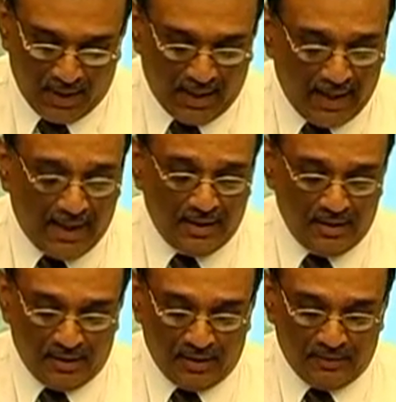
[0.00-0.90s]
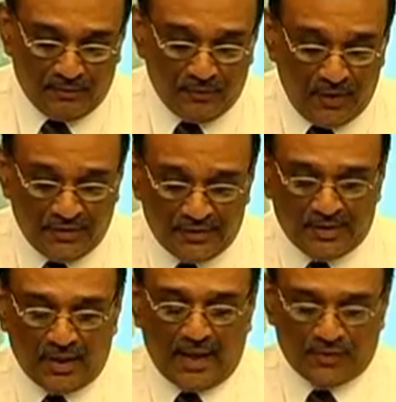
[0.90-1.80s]
And
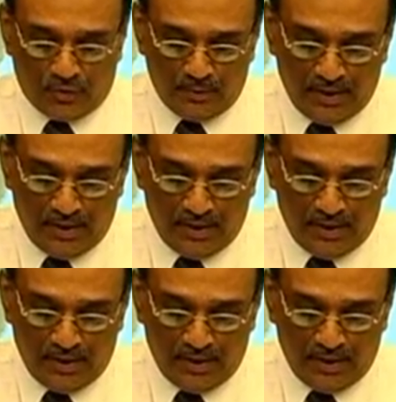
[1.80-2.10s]
this has to